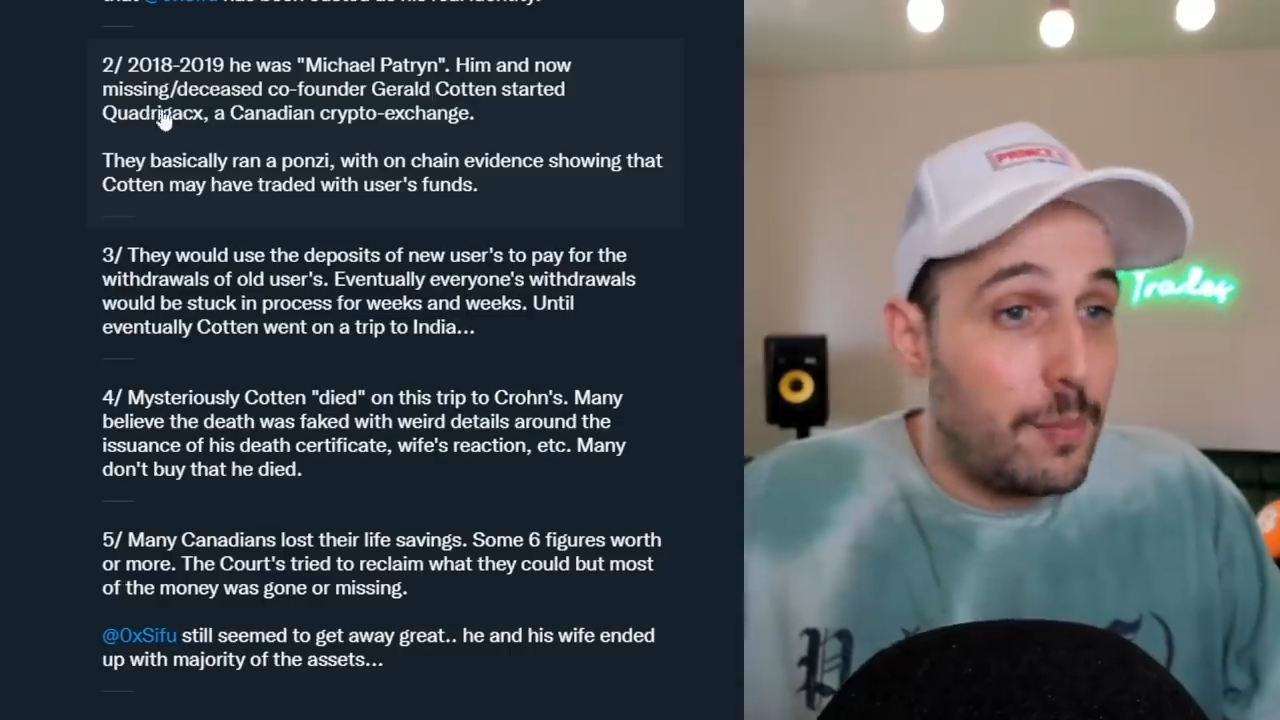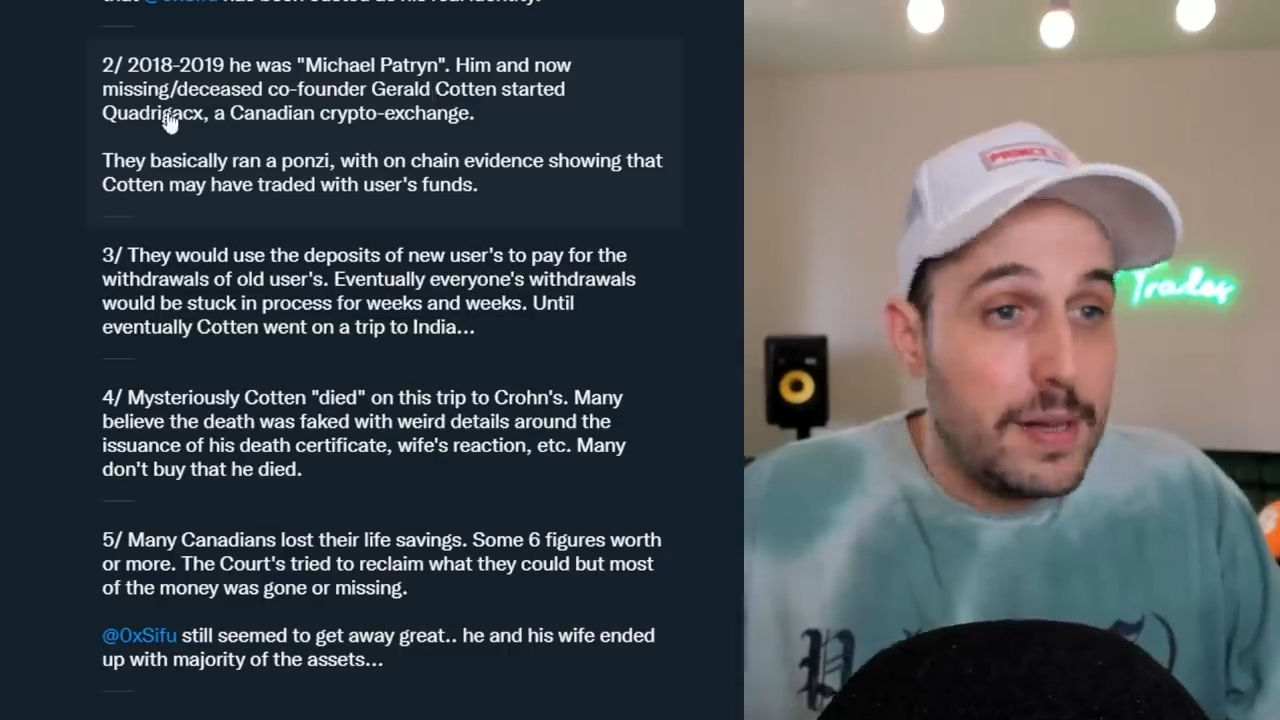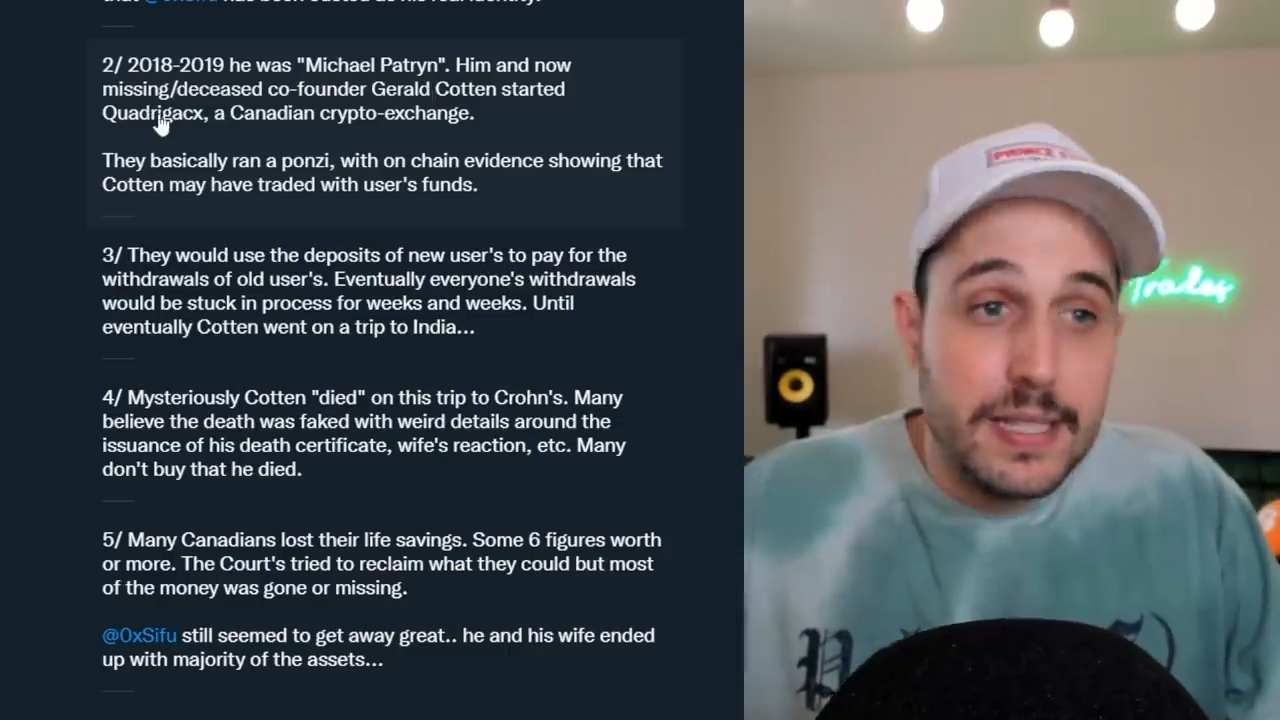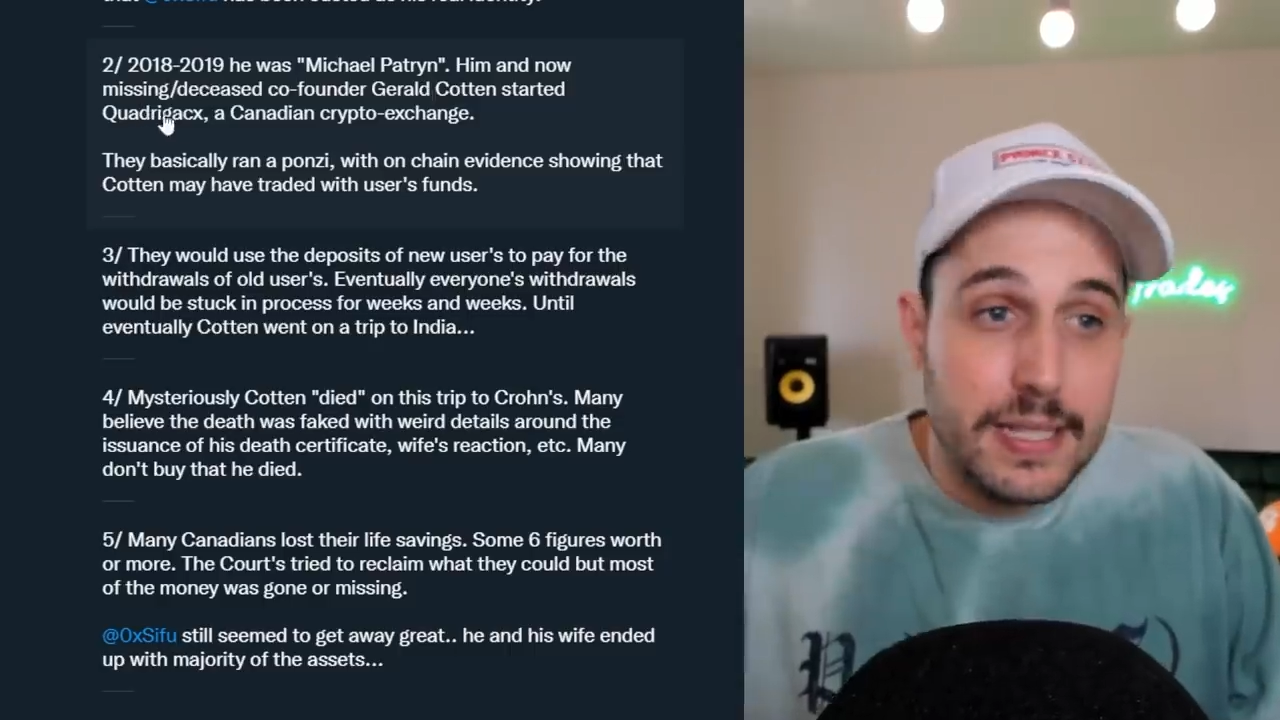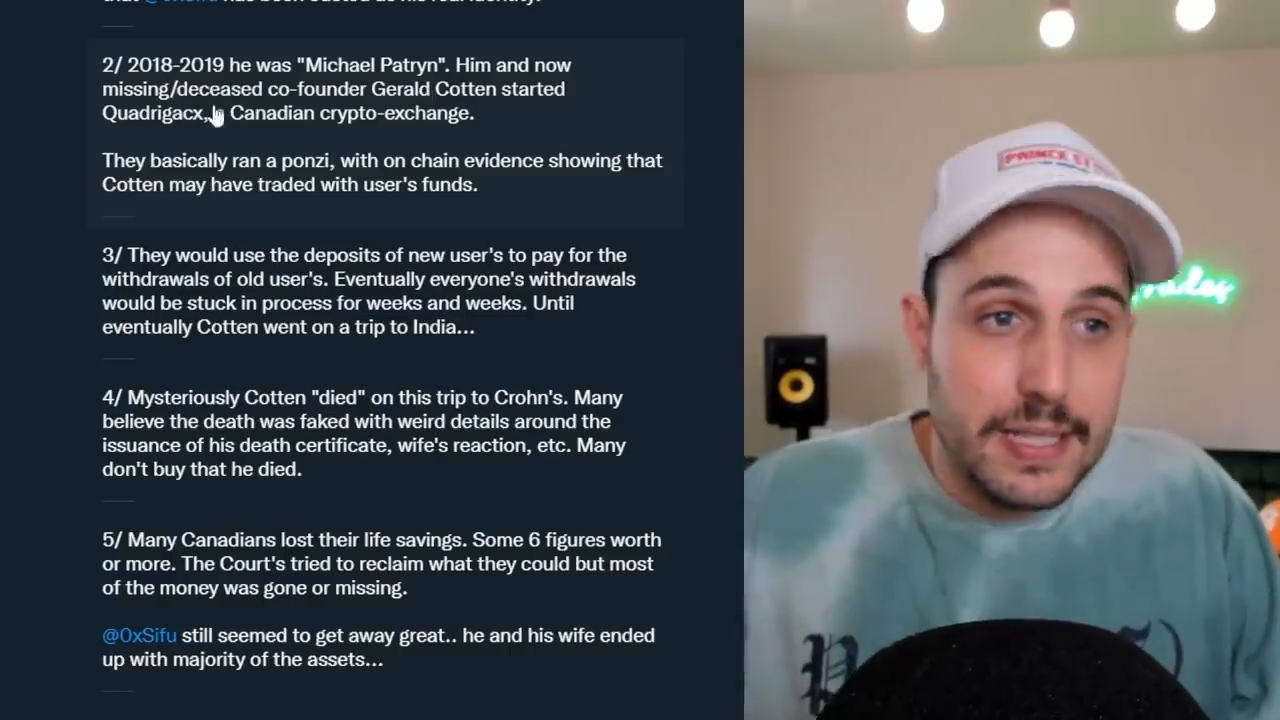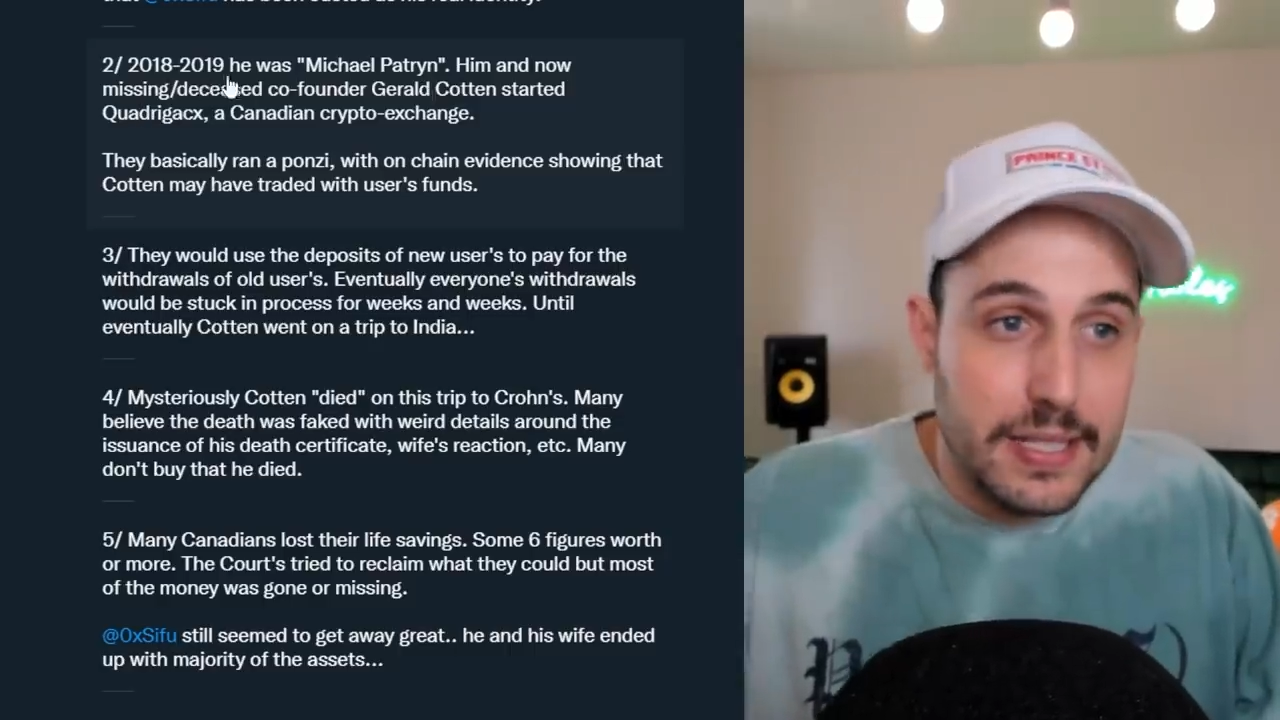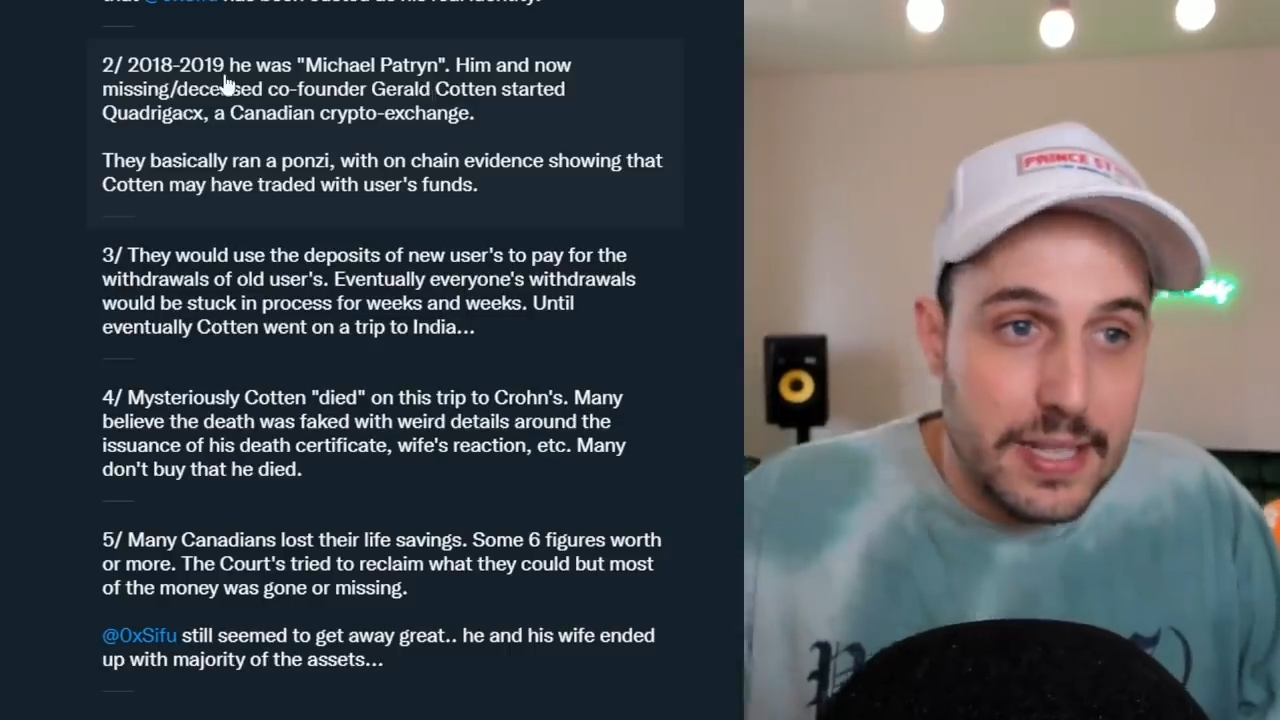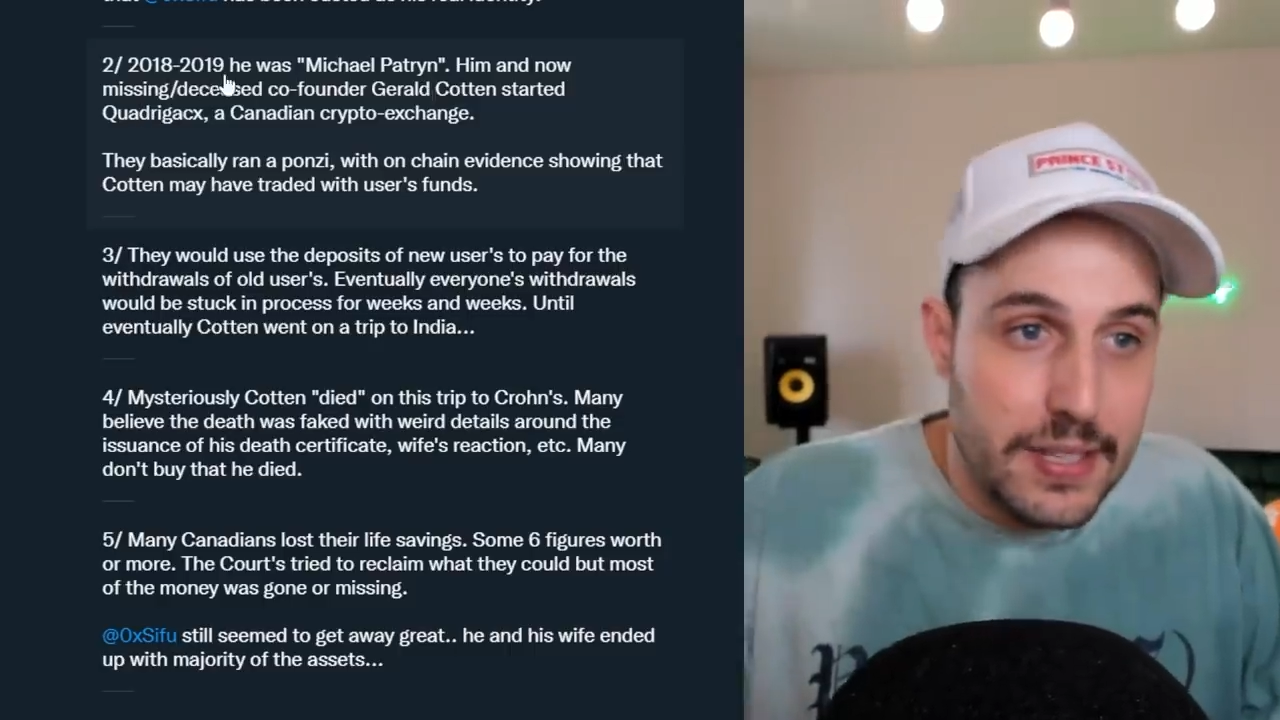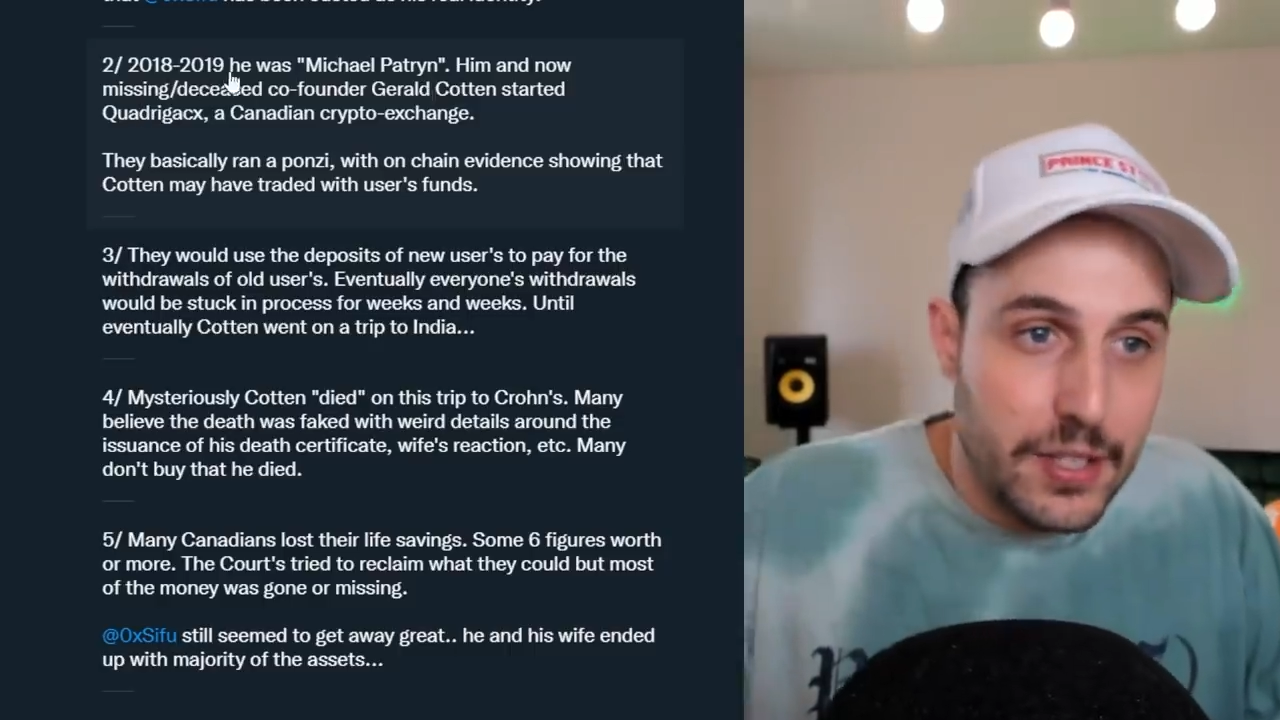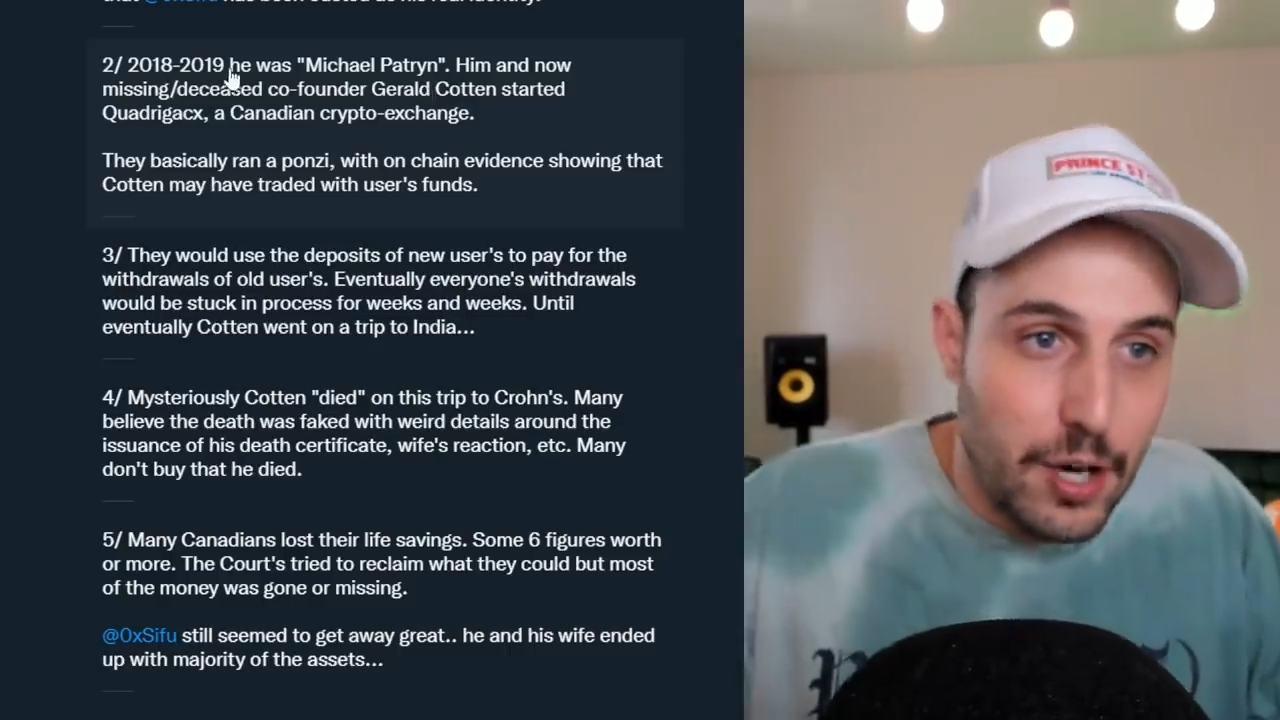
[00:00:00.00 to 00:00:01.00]
missing
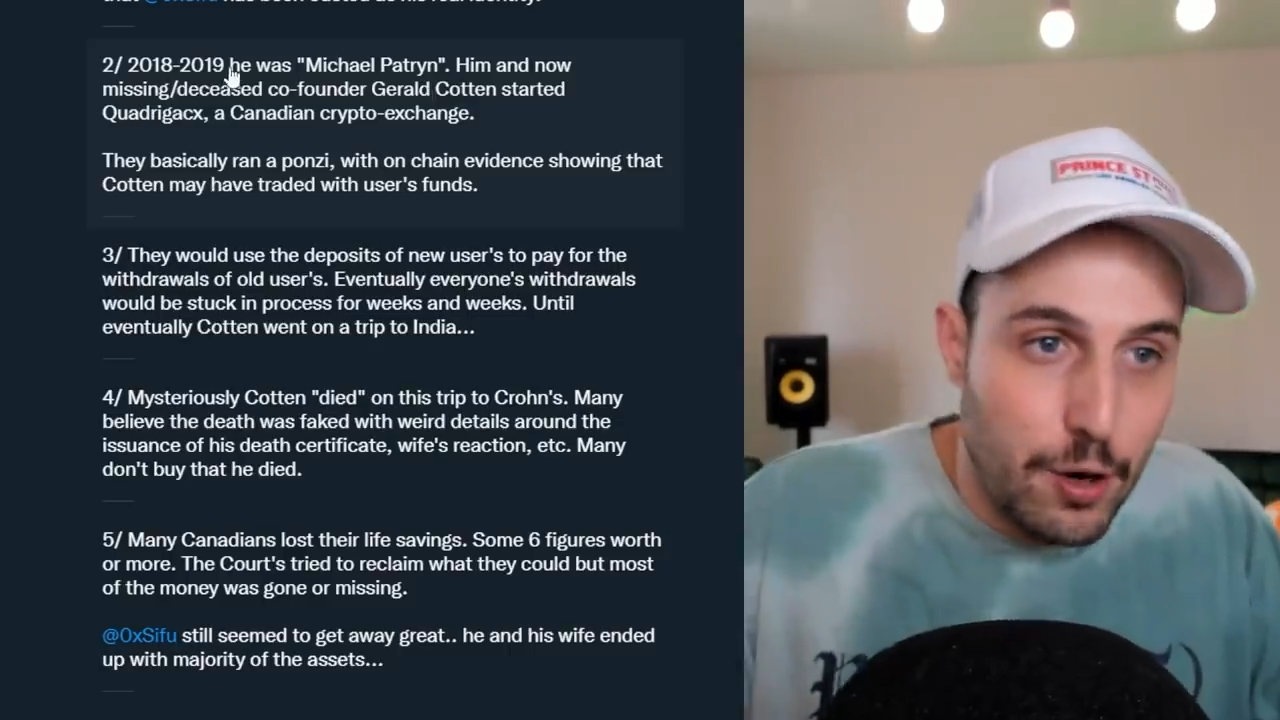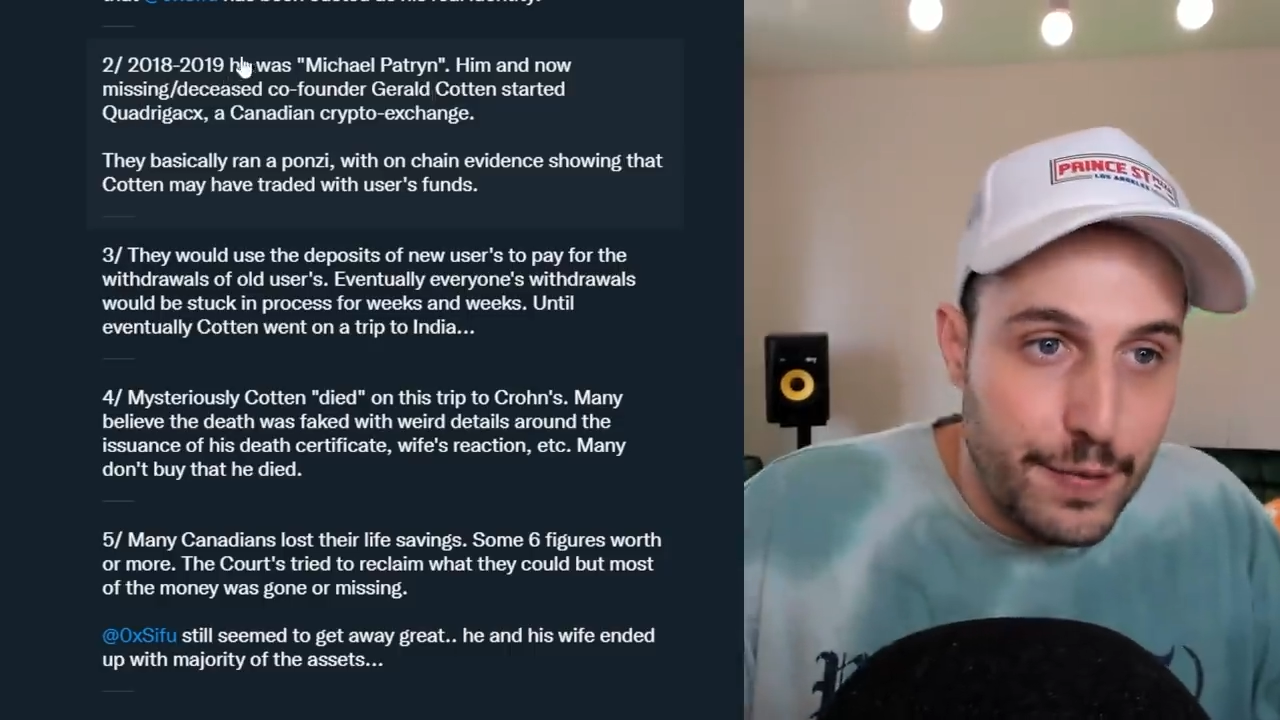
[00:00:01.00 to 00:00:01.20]
deceased co